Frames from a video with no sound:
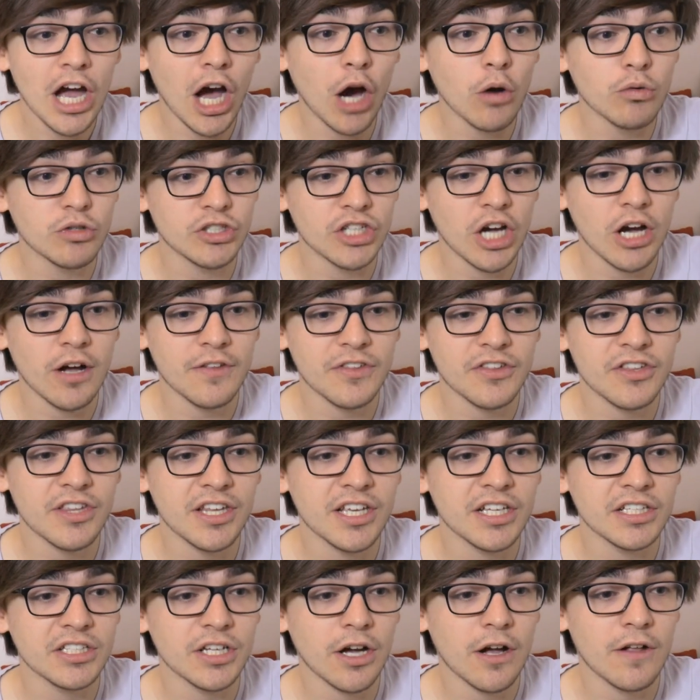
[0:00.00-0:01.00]
Oh,
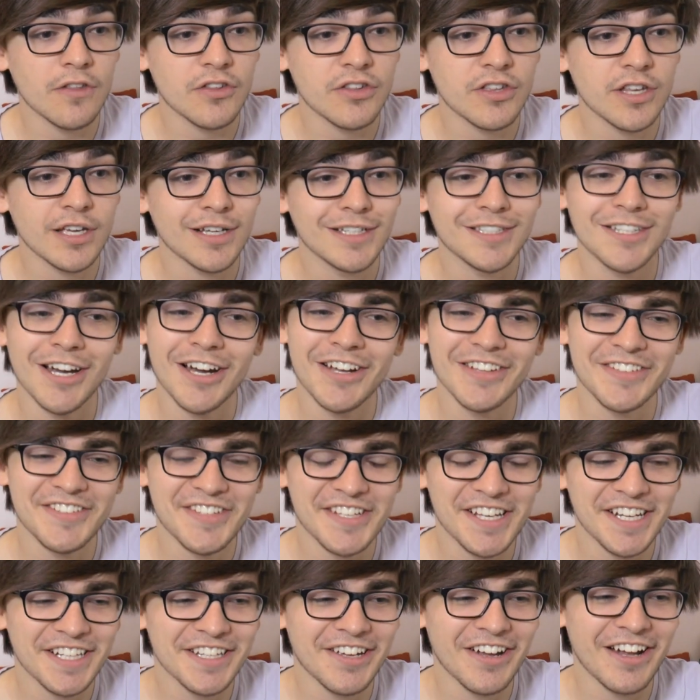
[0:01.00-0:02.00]
dancing, dancing,
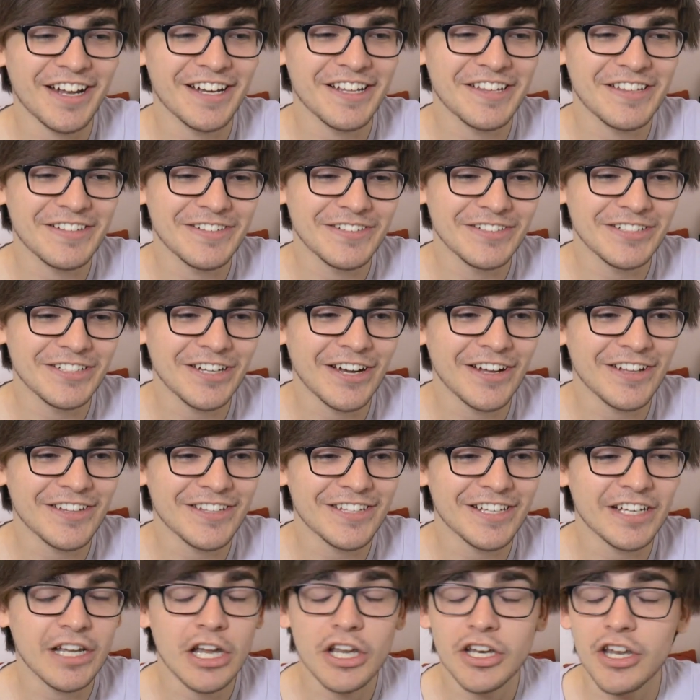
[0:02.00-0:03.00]
dancing, dinosaur,
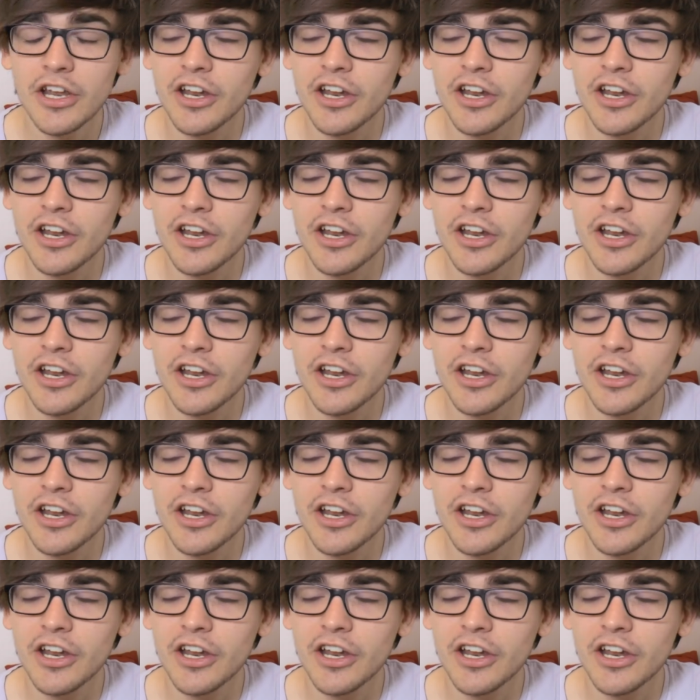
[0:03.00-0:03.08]
dancing.